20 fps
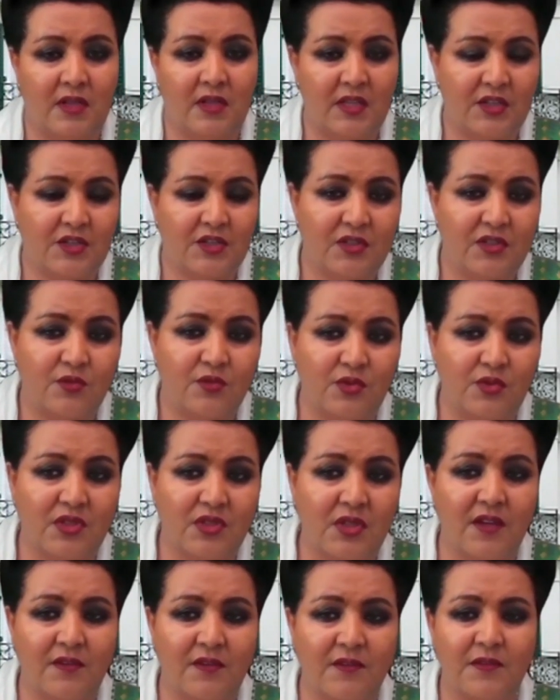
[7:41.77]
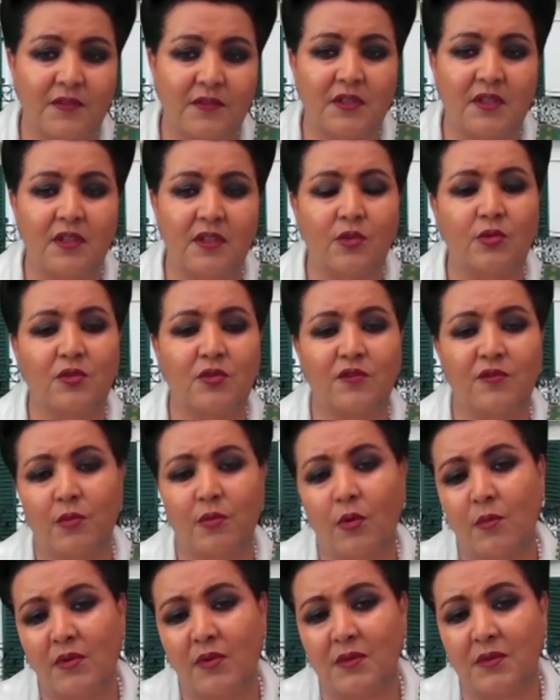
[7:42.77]
elections which have a lot
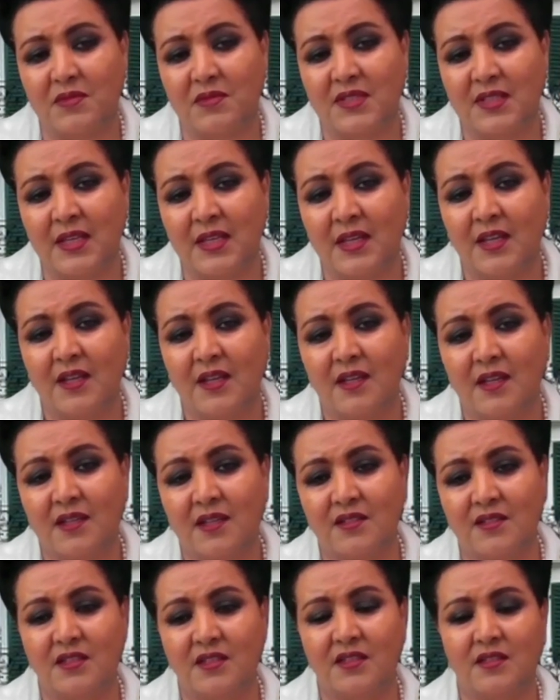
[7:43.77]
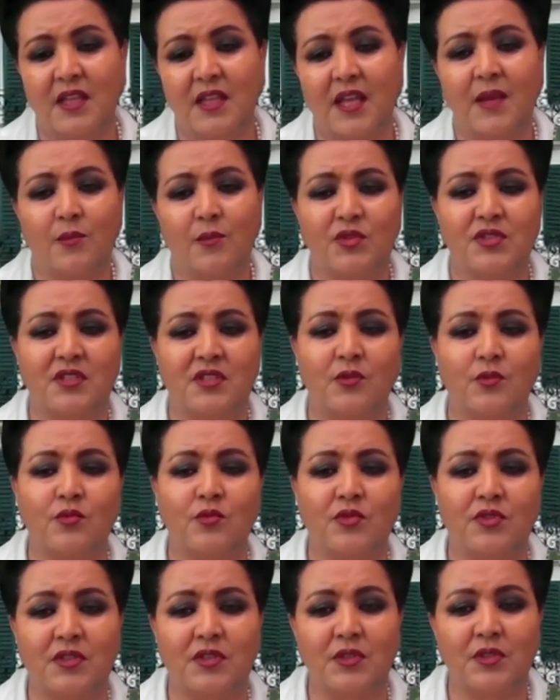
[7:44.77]
of problems. And this time was a
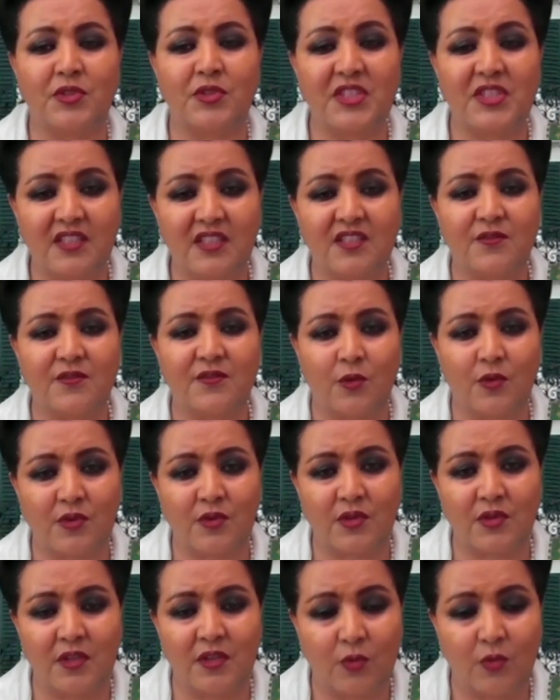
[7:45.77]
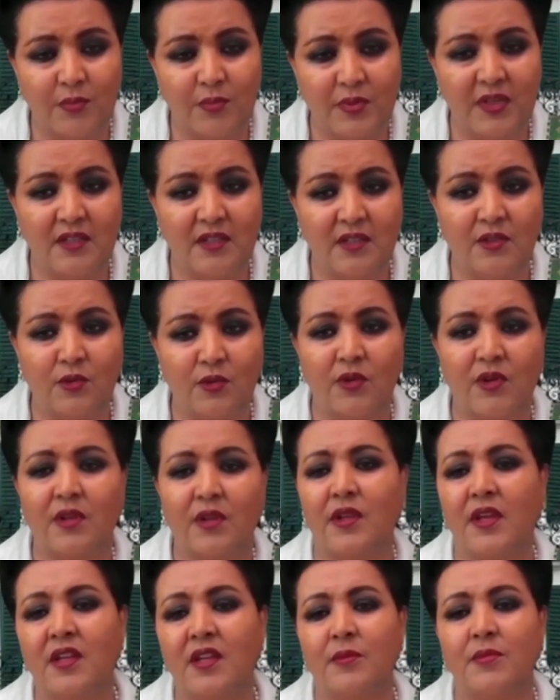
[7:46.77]
good witness for European Union,
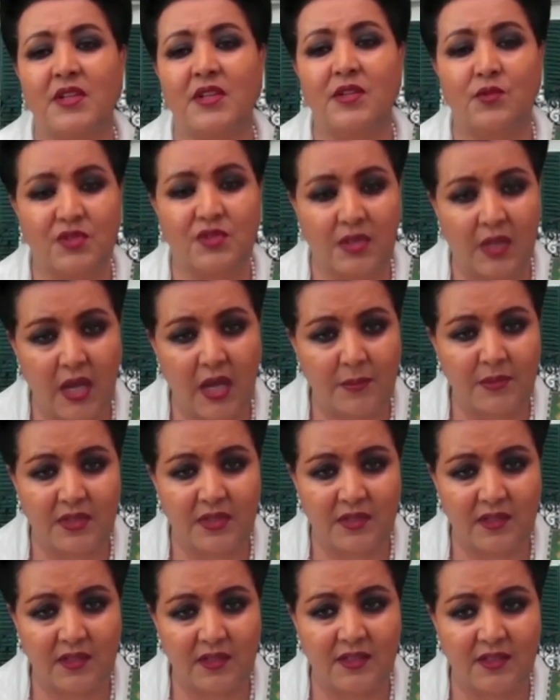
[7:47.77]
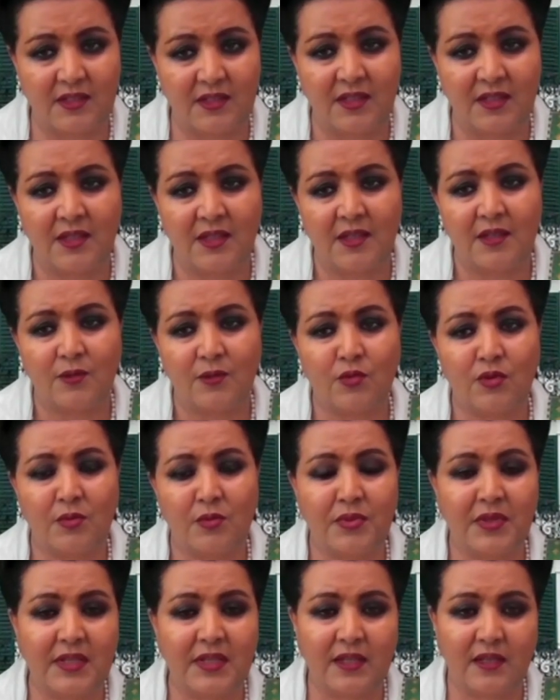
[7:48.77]
or anybody who's coming in
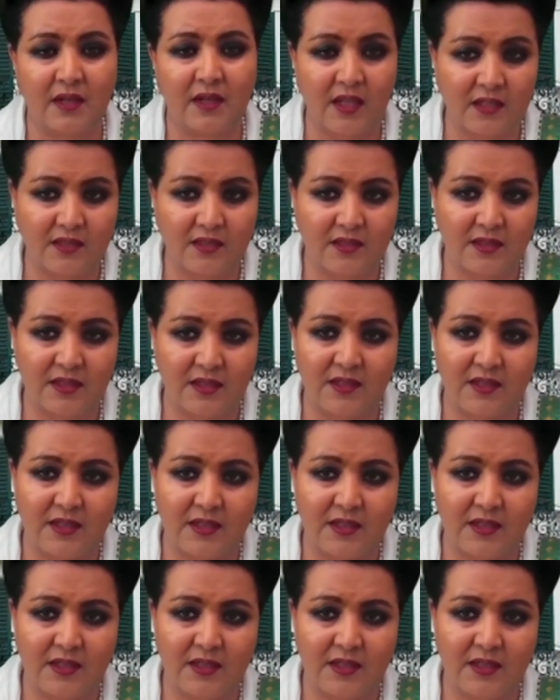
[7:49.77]
will be a great